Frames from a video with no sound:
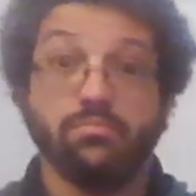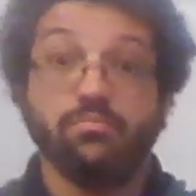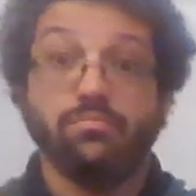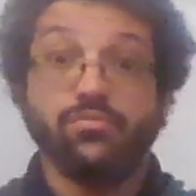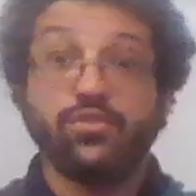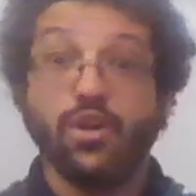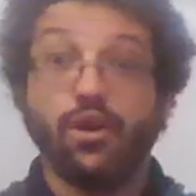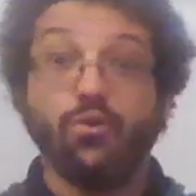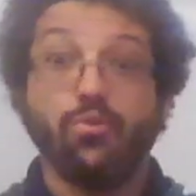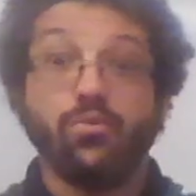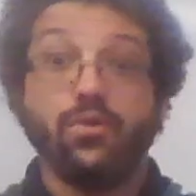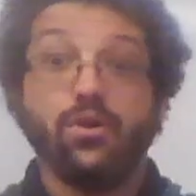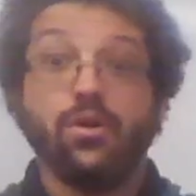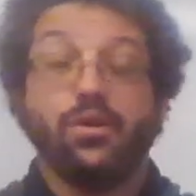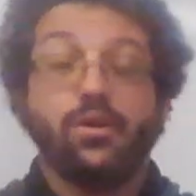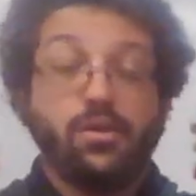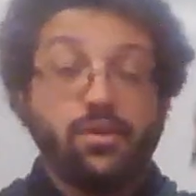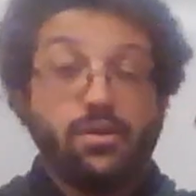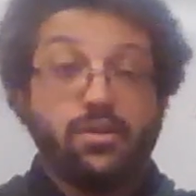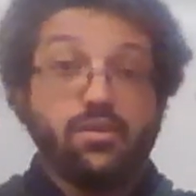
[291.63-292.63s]
So,
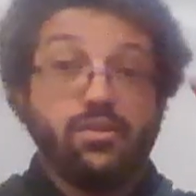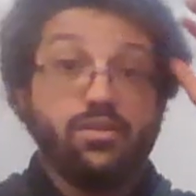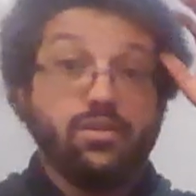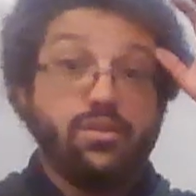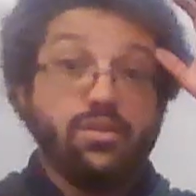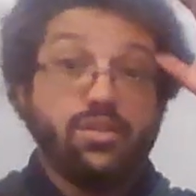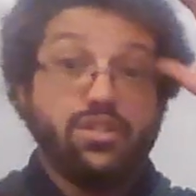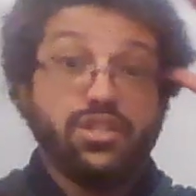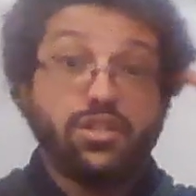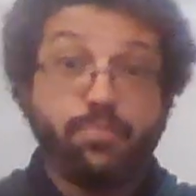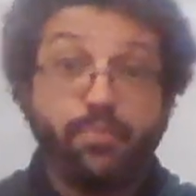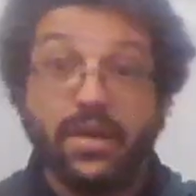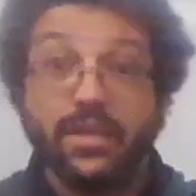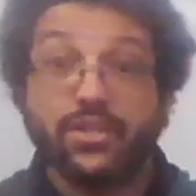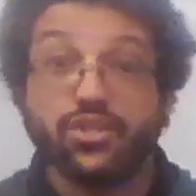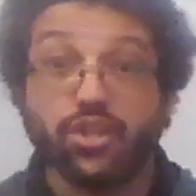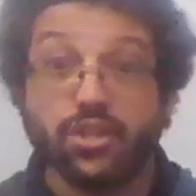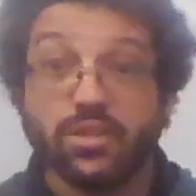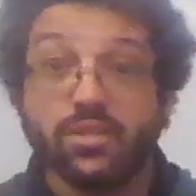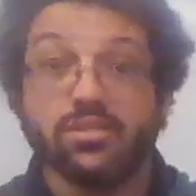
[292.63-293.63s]

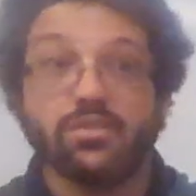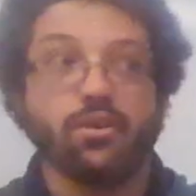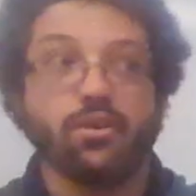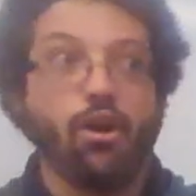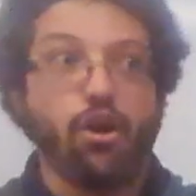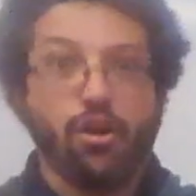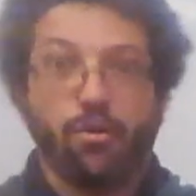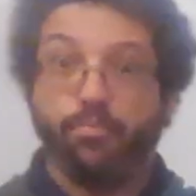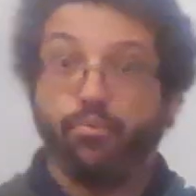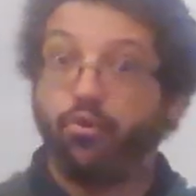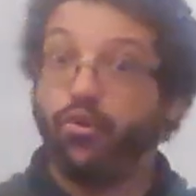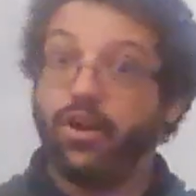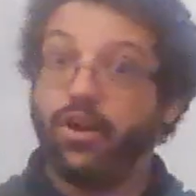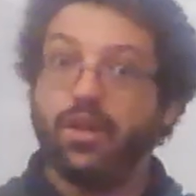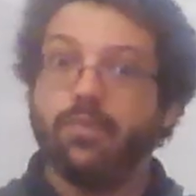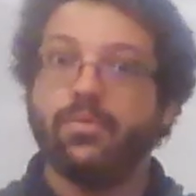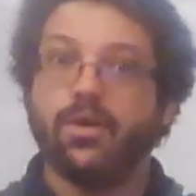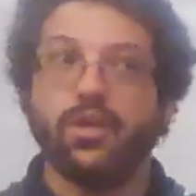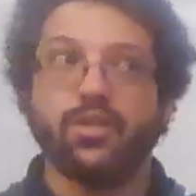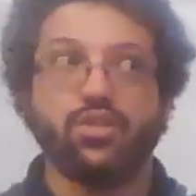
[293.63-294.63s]
speeches are pretty
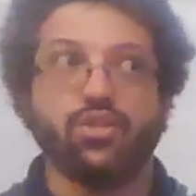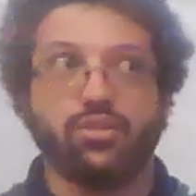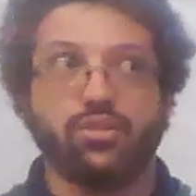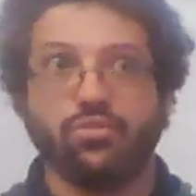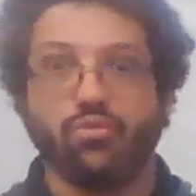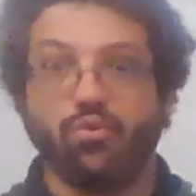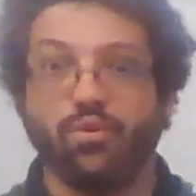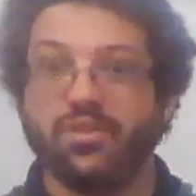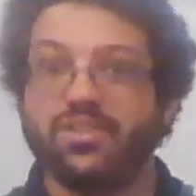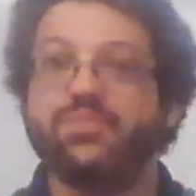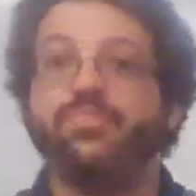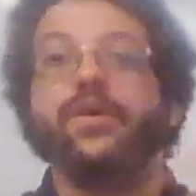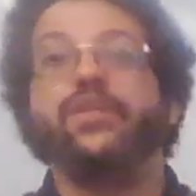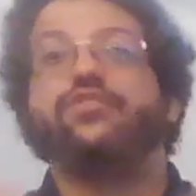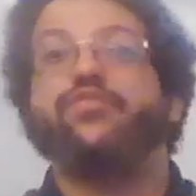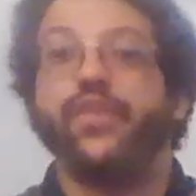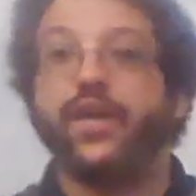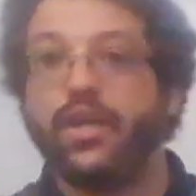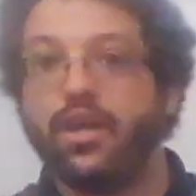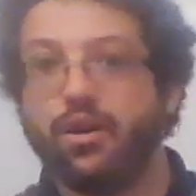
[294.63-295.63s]
much, or speech
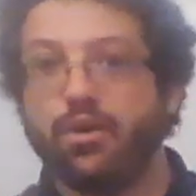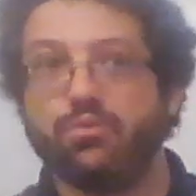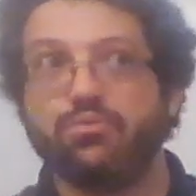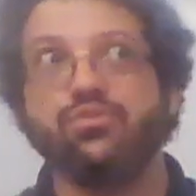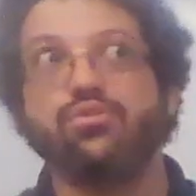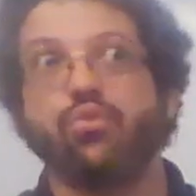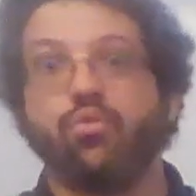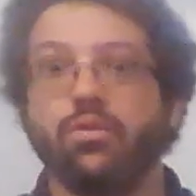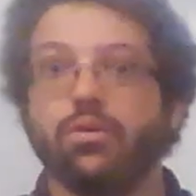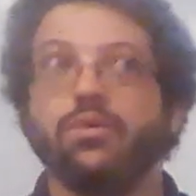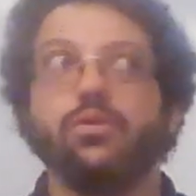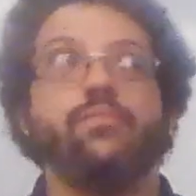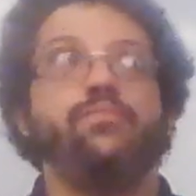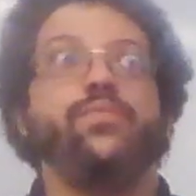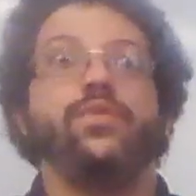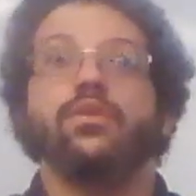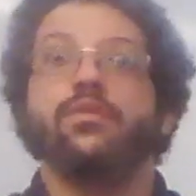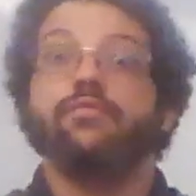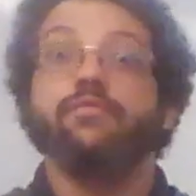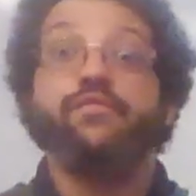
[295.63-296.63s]
videos, or
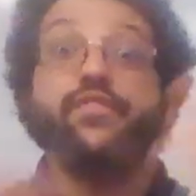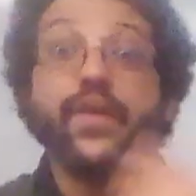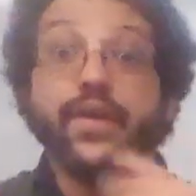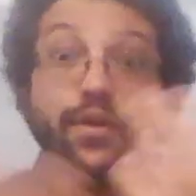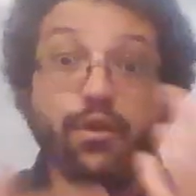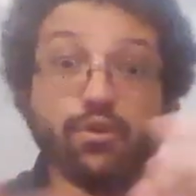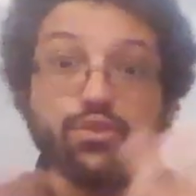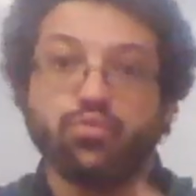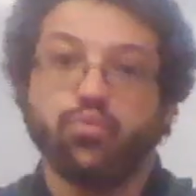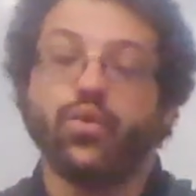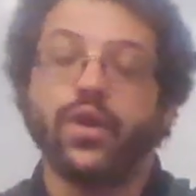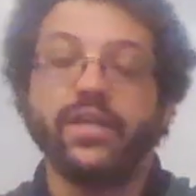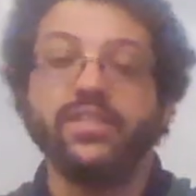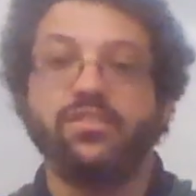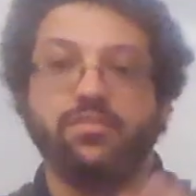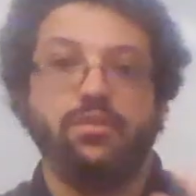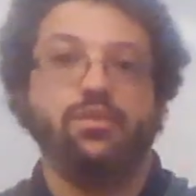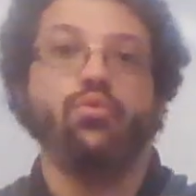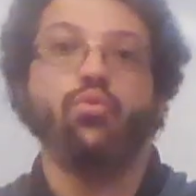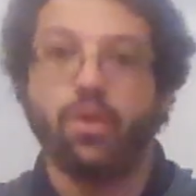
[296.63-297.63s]
videos where I
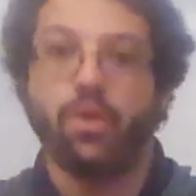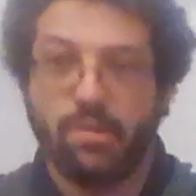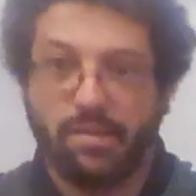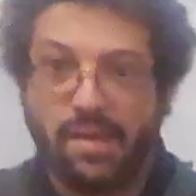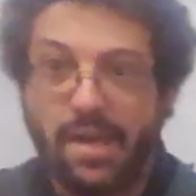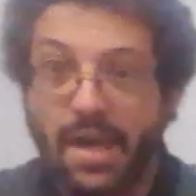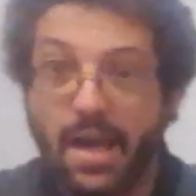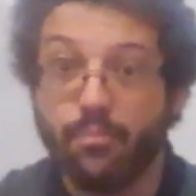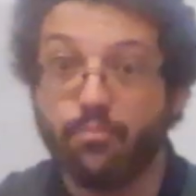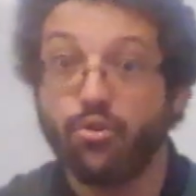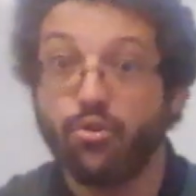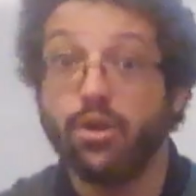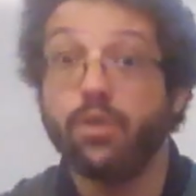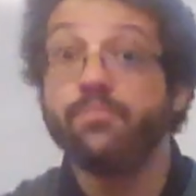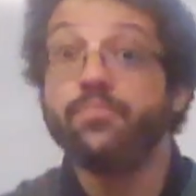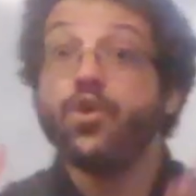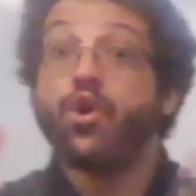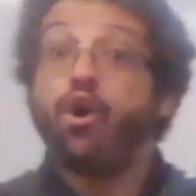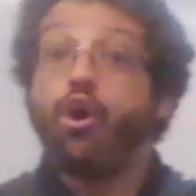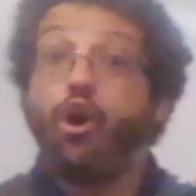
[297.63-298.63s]
see you on camera,
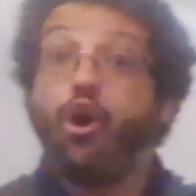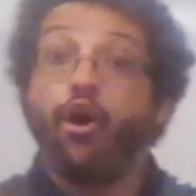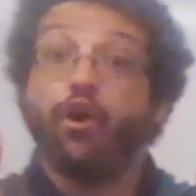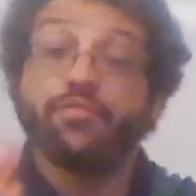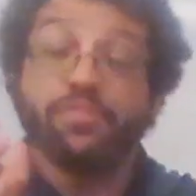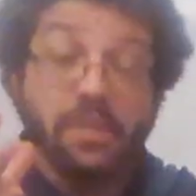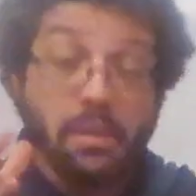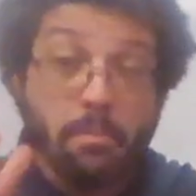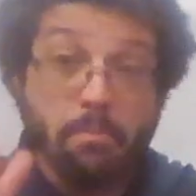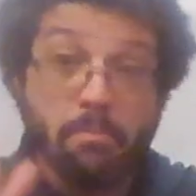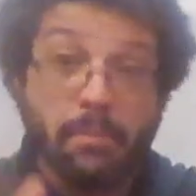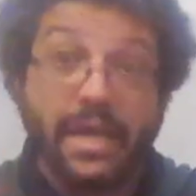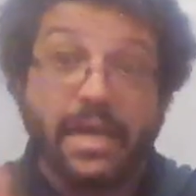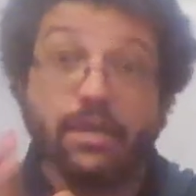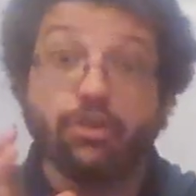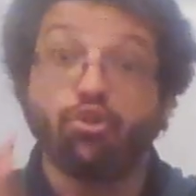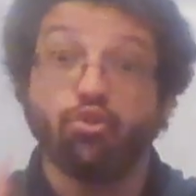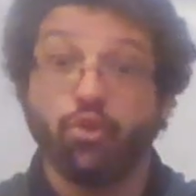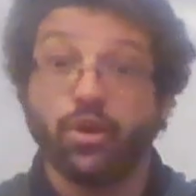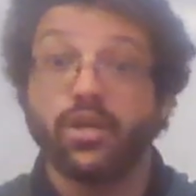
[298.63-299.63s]
are the main
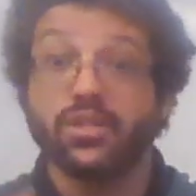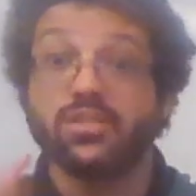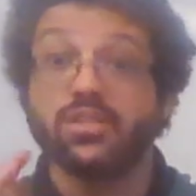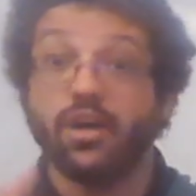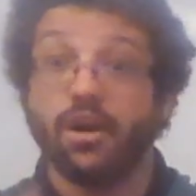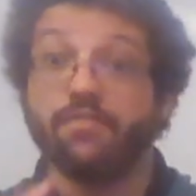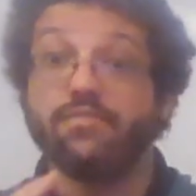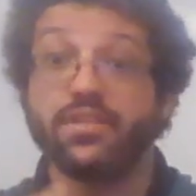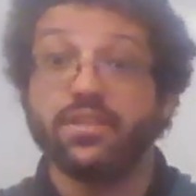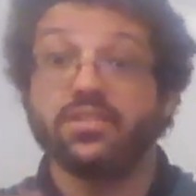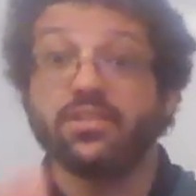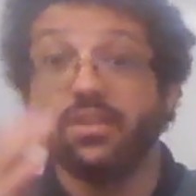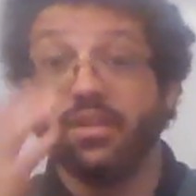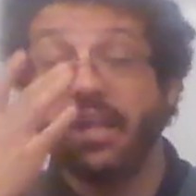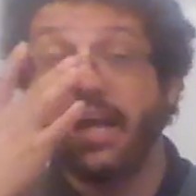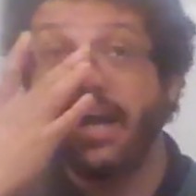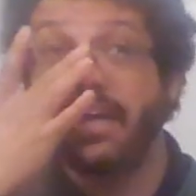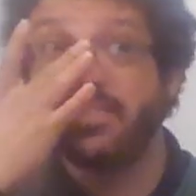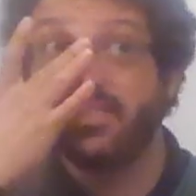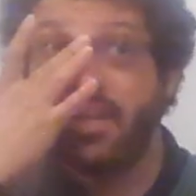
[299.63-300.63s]
crux of this
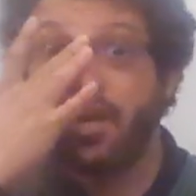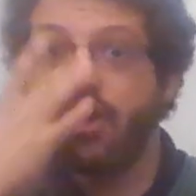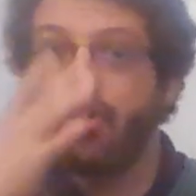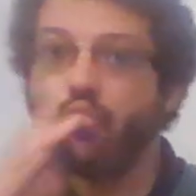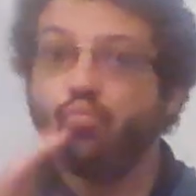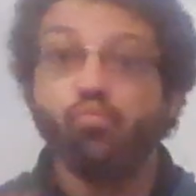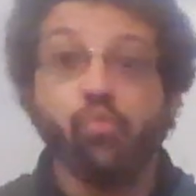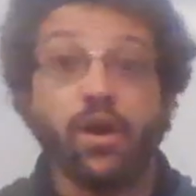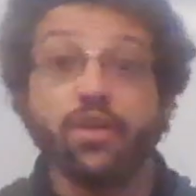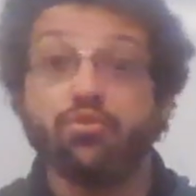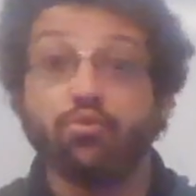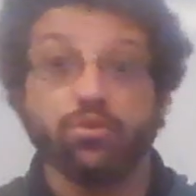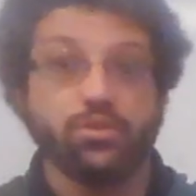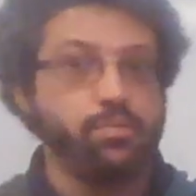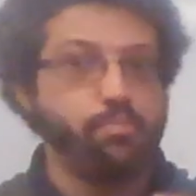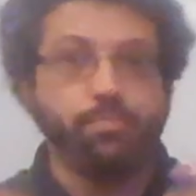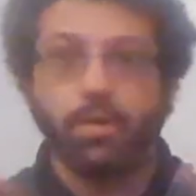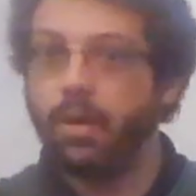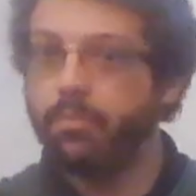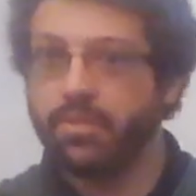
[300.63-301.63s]
class. whether it's
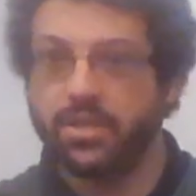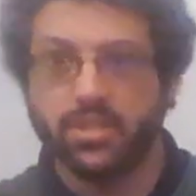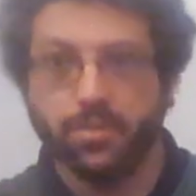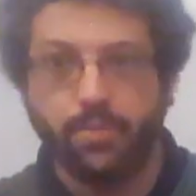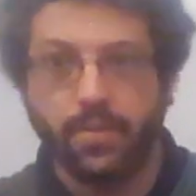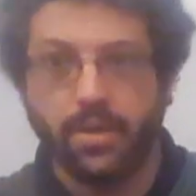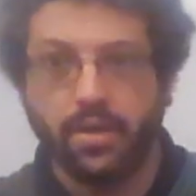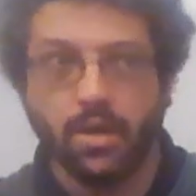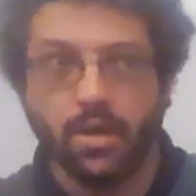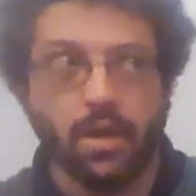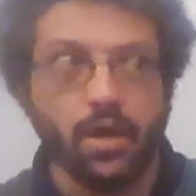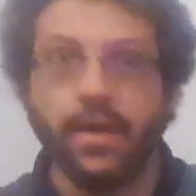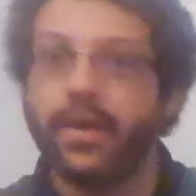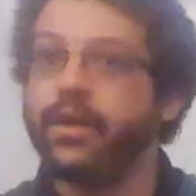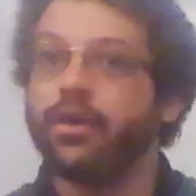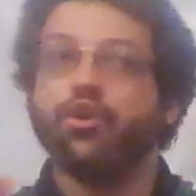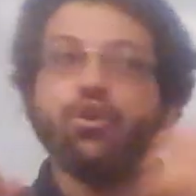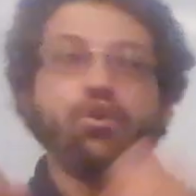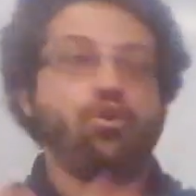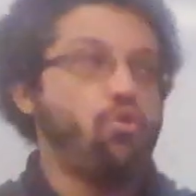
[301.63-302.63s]
public
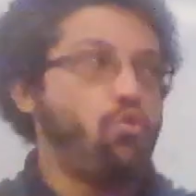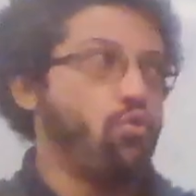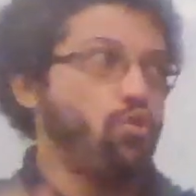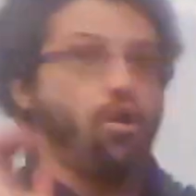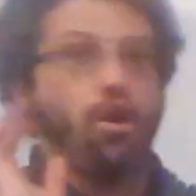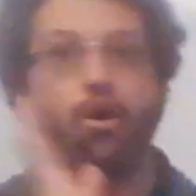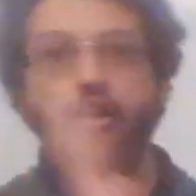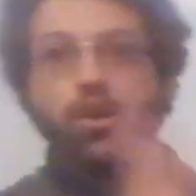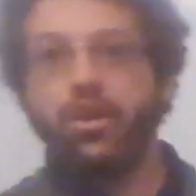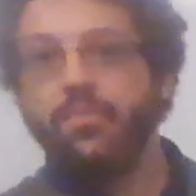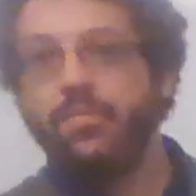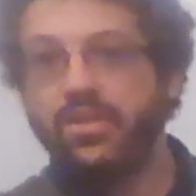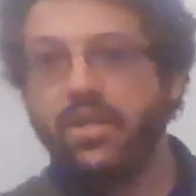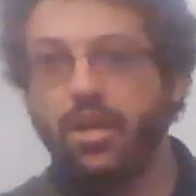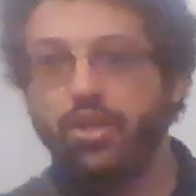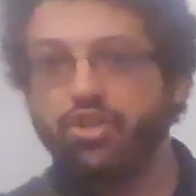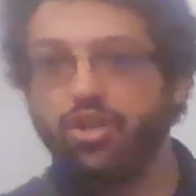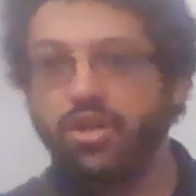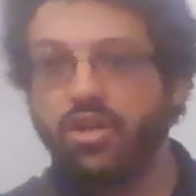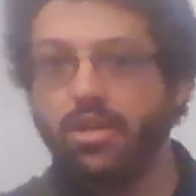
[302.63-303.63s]
speaking or
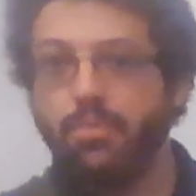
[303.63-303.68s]
argumentation and